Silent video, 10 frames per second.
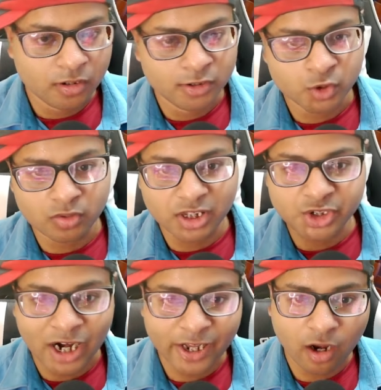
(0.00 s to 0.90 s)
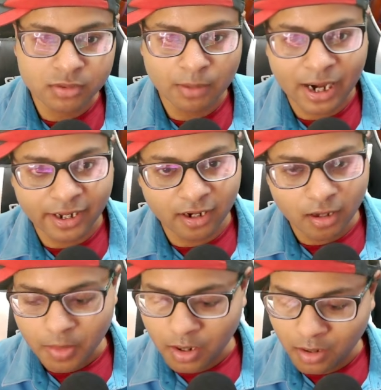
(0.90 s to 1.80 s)
So in the starting of the battle,
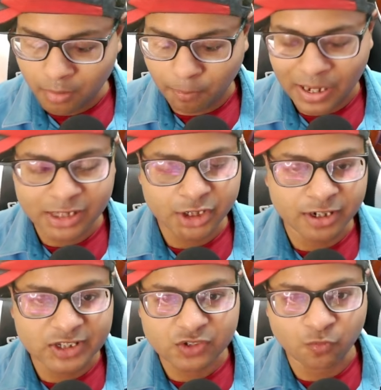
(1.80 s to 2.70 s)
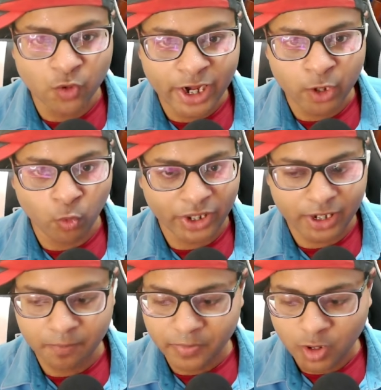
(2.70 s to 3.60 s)
Blanchette is very
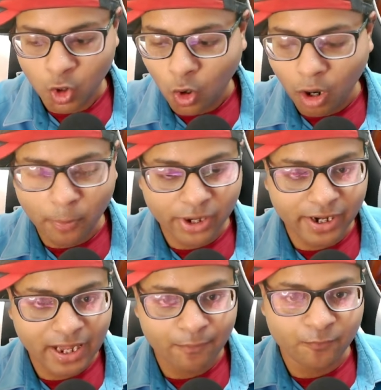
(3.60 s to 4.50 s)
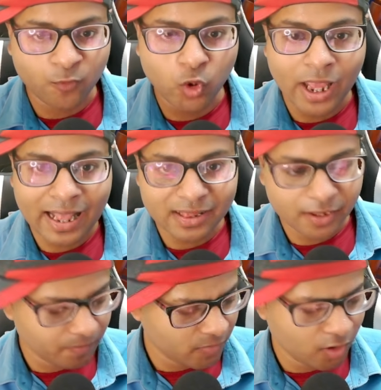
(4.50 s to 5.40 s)
weak. Opponent have full
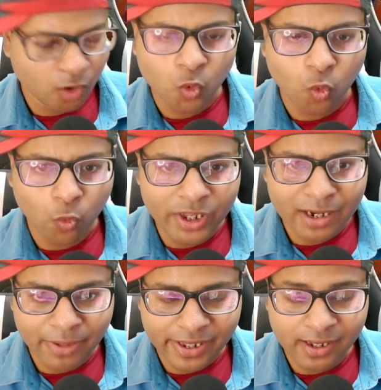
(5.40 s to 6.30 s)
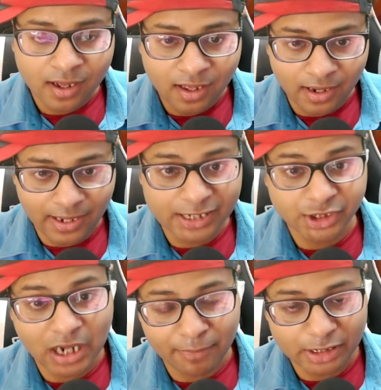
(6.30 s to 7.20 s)
health. We are making less
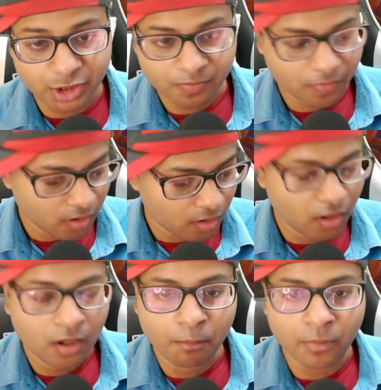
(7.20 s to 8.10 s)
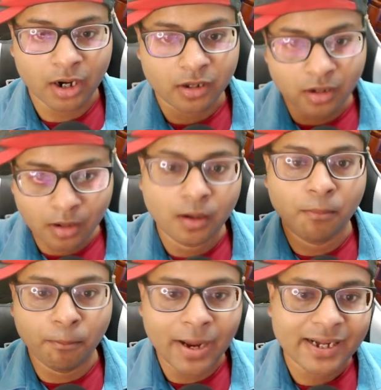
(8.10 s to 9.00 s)
damage. But
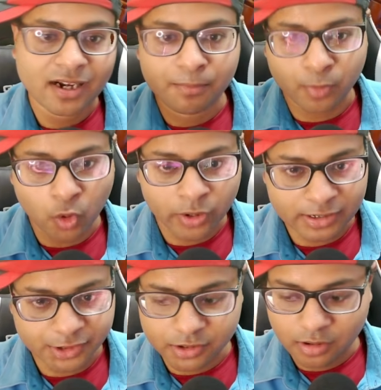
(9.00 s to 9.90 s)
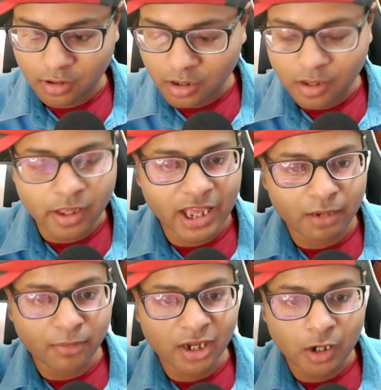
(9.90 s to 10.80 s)
battle progress.
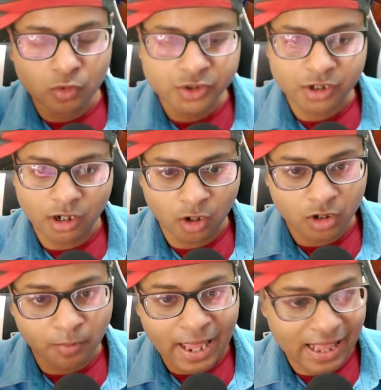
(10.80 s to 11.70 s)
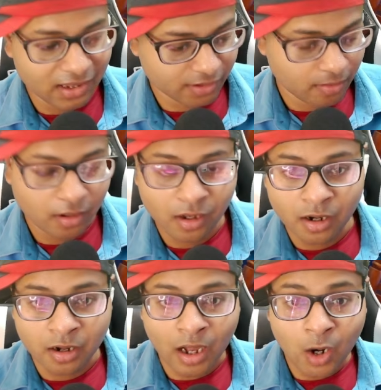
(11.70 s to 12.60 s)
Enemy lose lot of health.
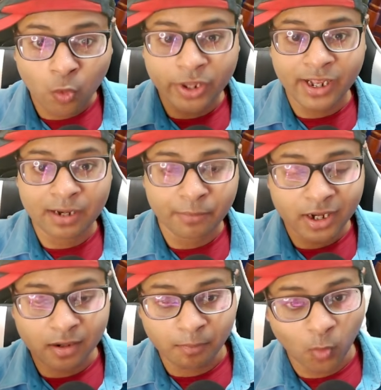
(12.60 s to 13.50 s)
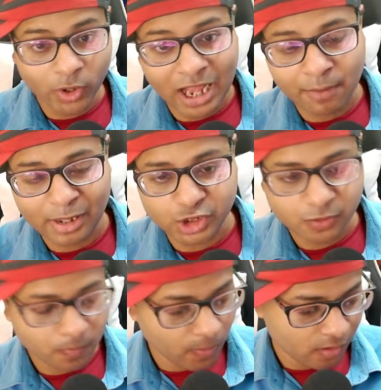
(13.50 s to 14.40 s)
Now we can make more
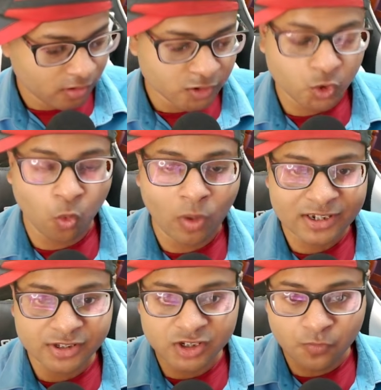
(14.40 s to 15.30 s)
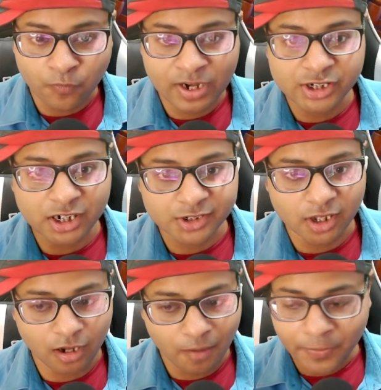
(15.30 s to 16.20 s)
damage. So what is this finisher
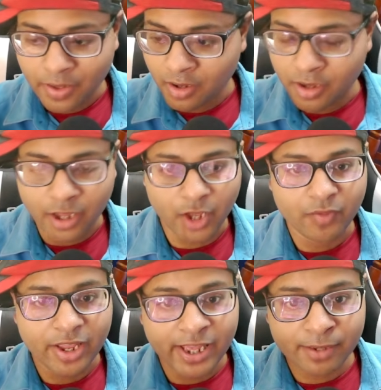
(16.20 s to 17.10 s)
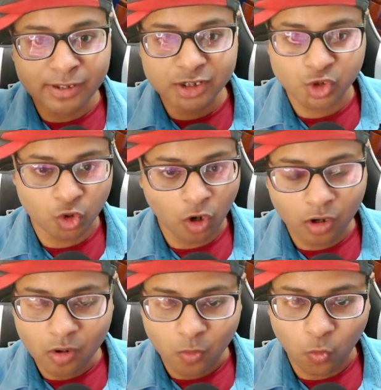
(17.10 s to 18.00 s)
skill? If enemy is
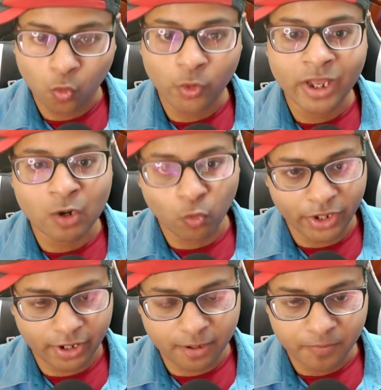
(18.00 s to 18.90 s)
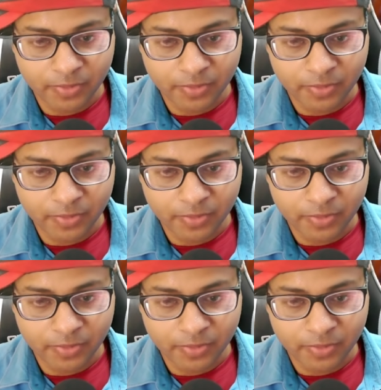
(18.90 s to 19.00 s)
strong, we are weak.